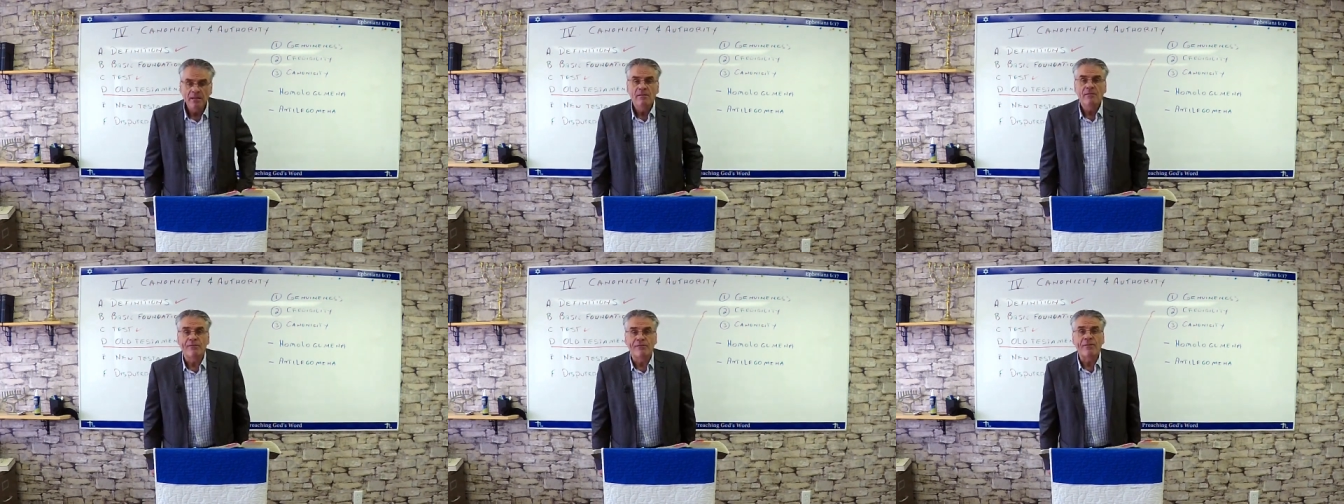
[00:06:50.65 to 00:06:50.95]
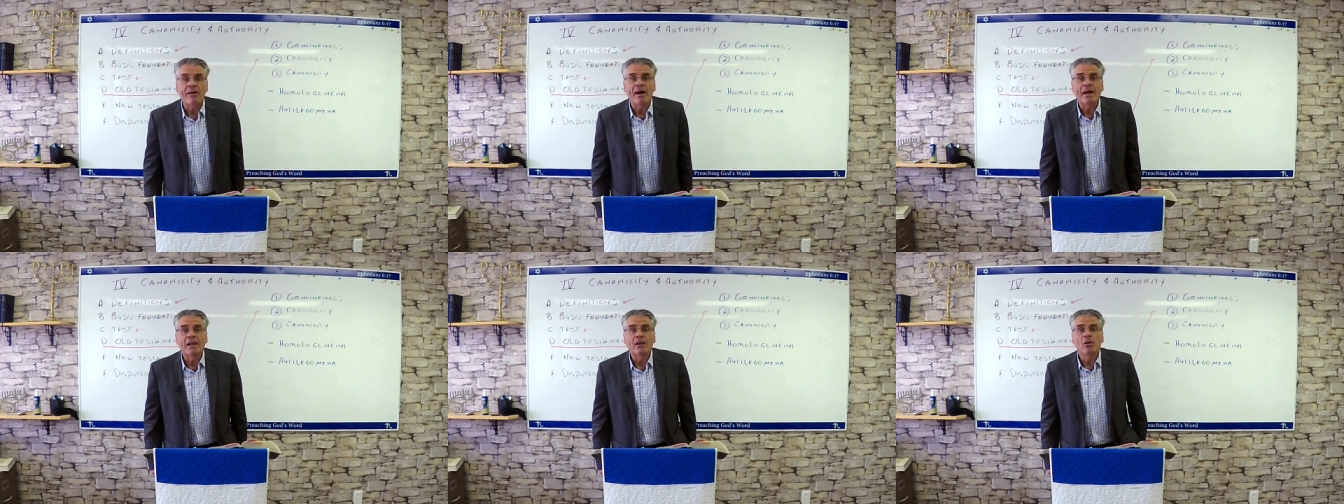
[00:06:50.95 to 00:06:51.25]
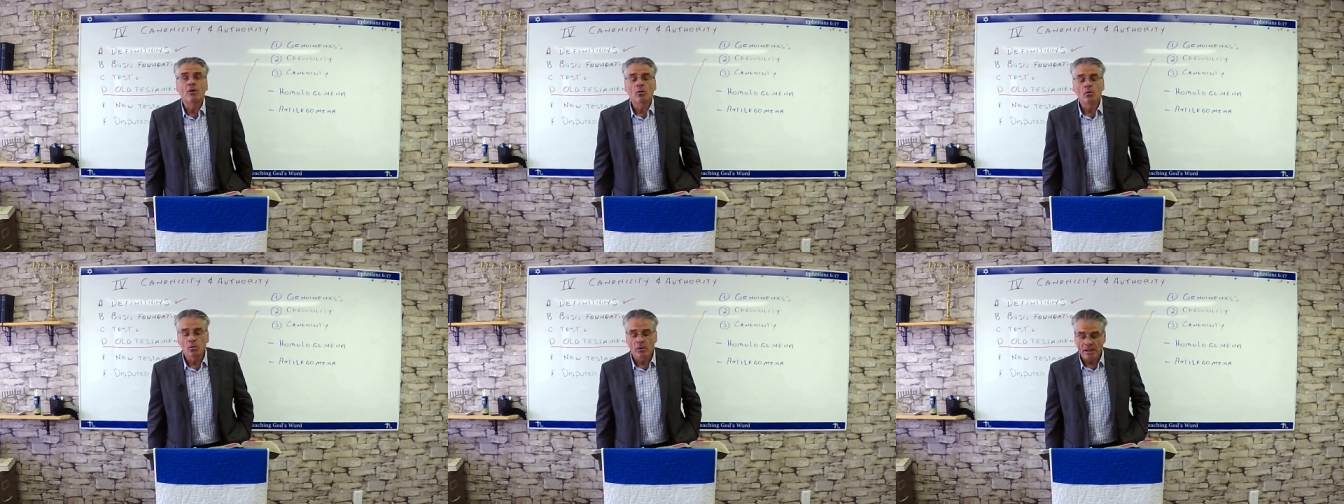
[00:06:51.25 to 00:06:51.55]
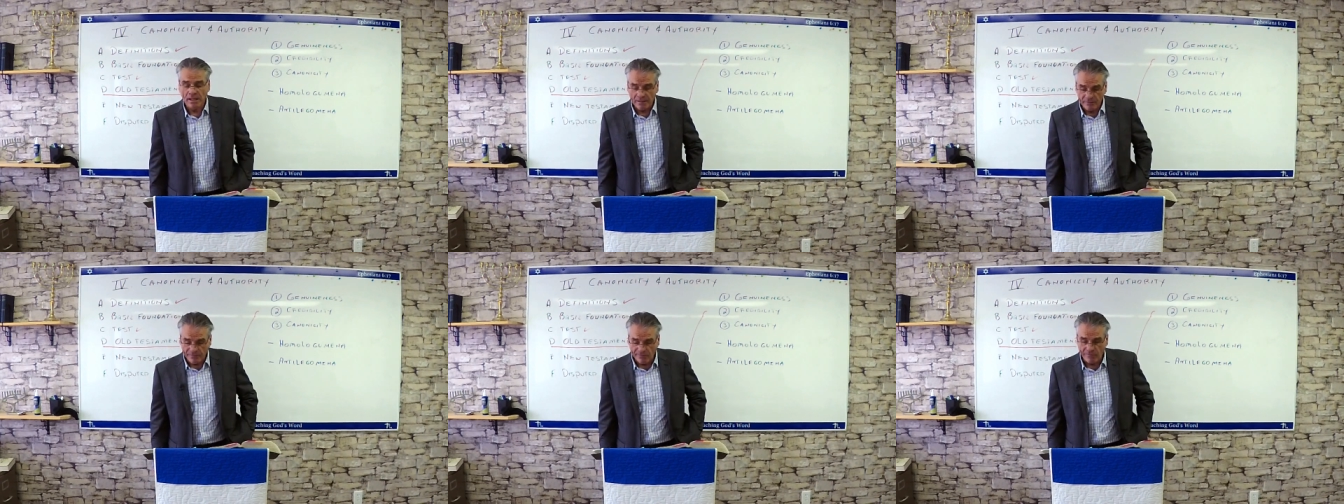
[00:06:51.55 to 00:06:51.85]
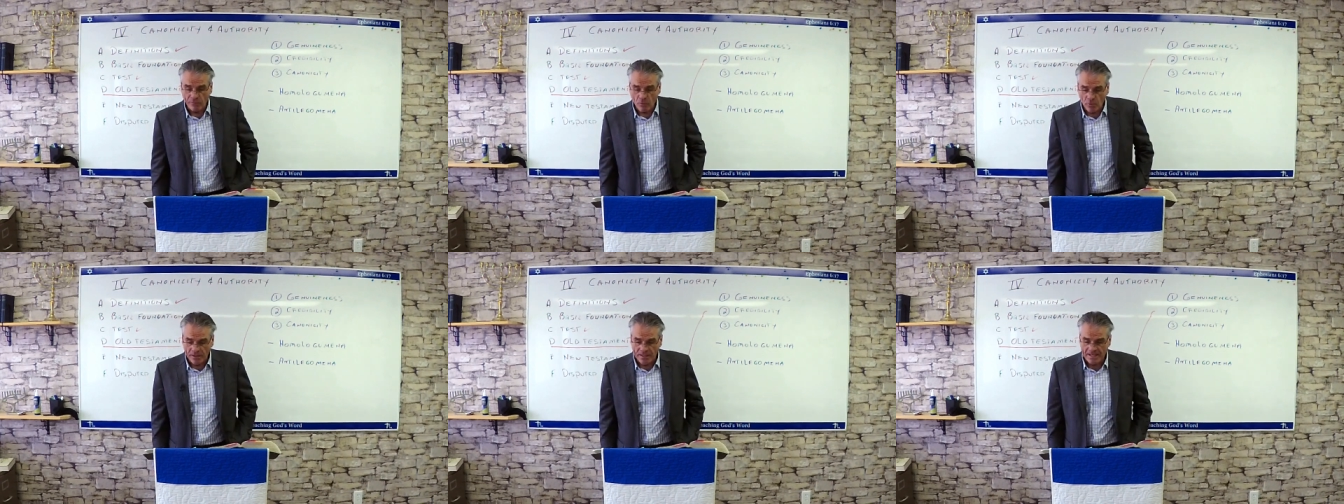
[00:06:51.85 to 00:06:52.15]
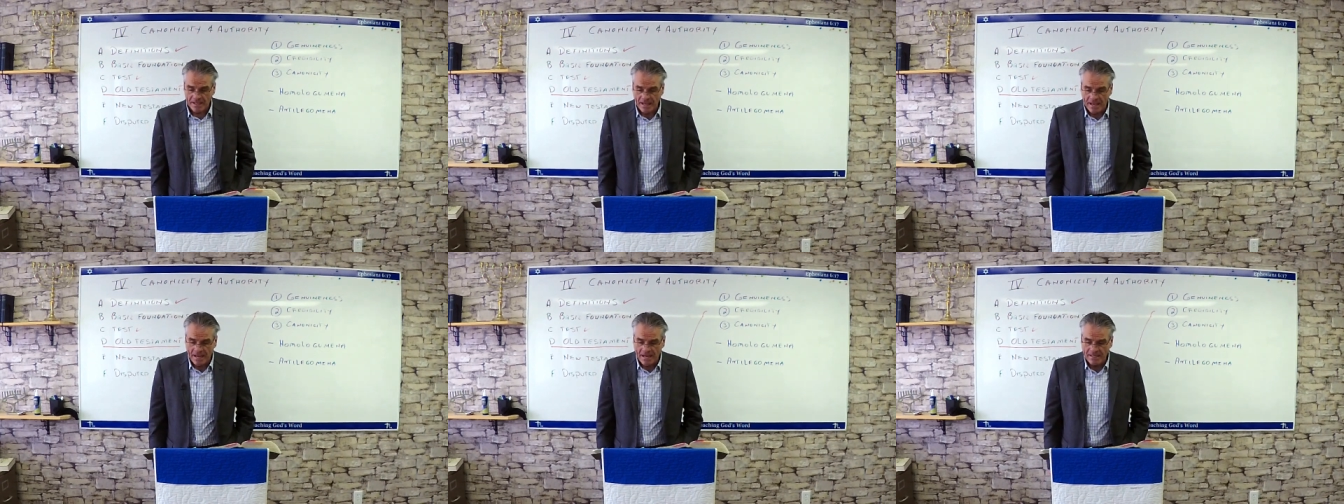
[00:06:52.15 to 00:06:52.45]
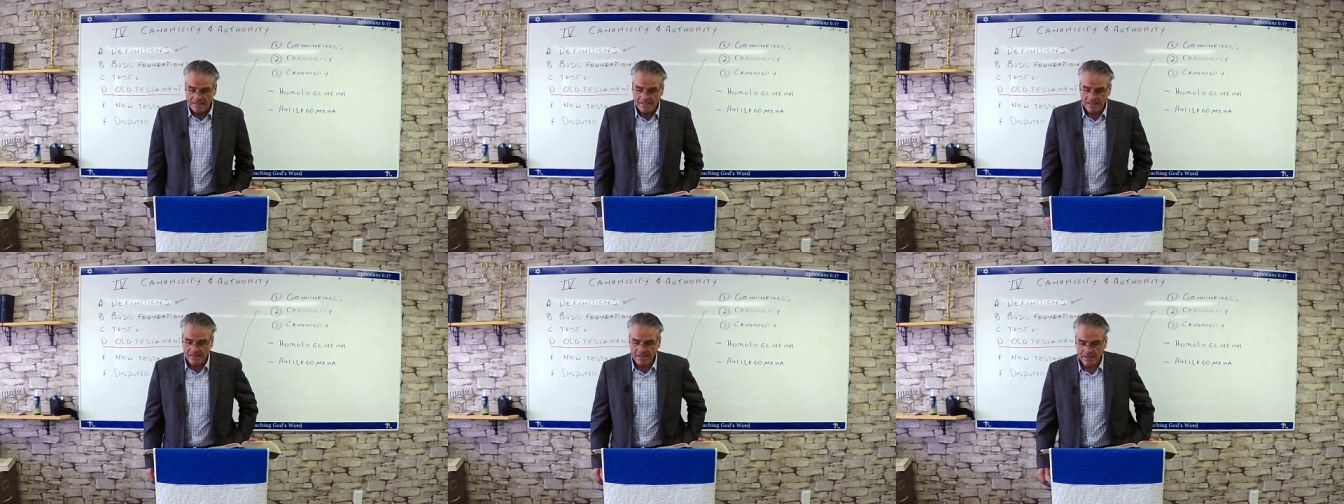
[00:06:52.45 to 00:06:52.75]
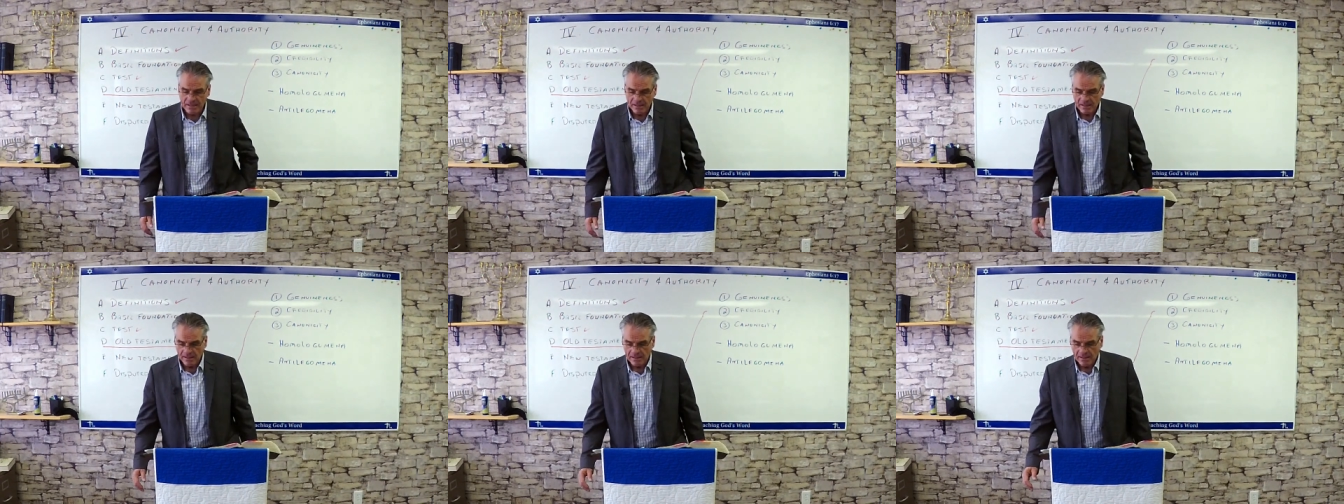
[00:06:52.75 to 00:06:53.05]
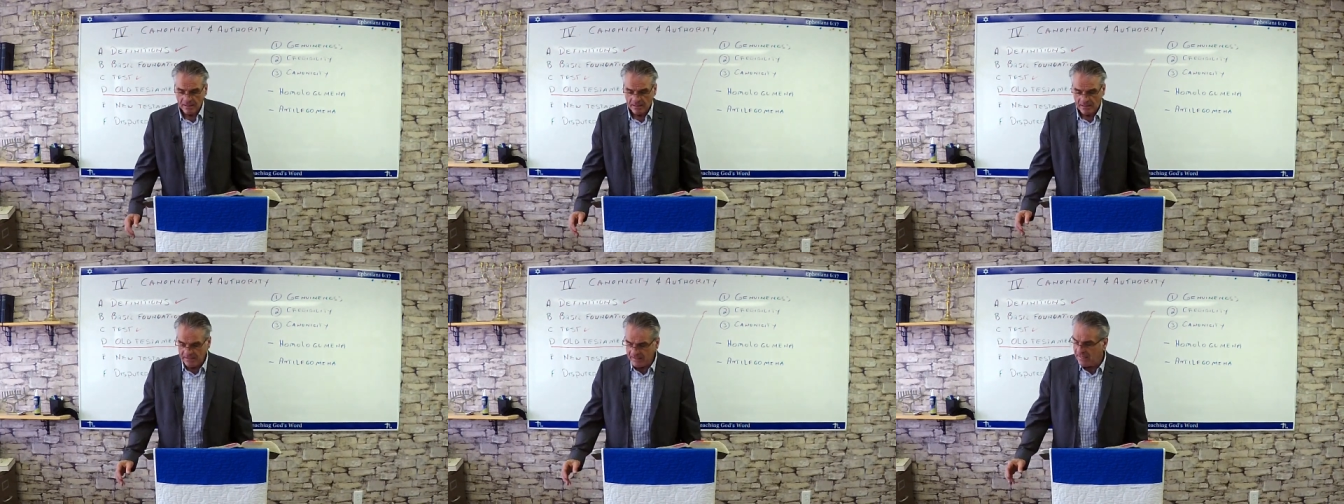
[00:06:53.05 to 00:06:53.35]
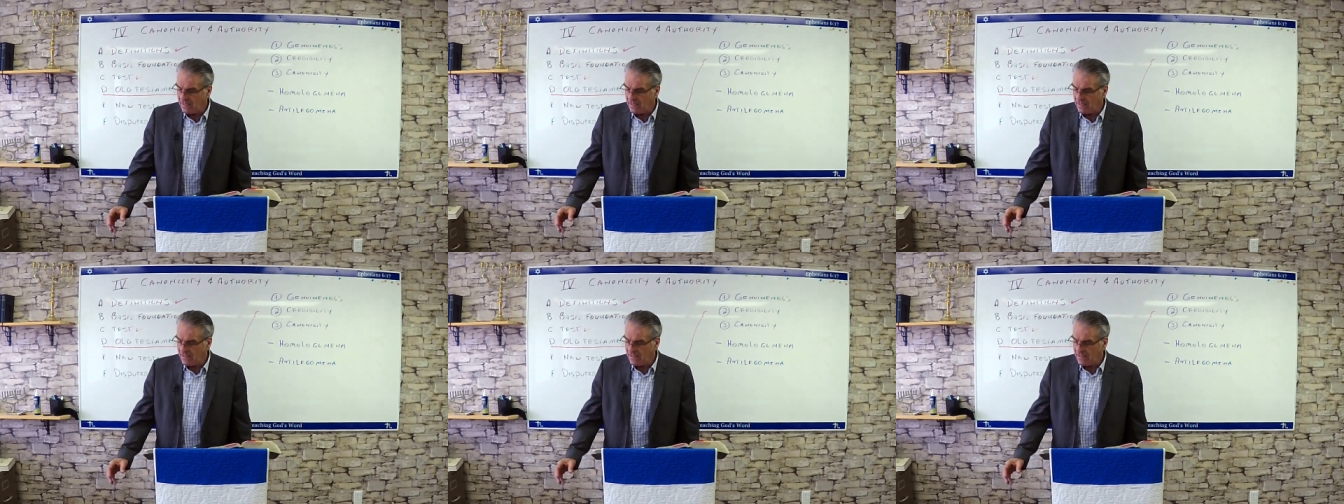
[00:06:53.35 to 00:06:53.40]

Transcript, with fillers: Philo in 40 AD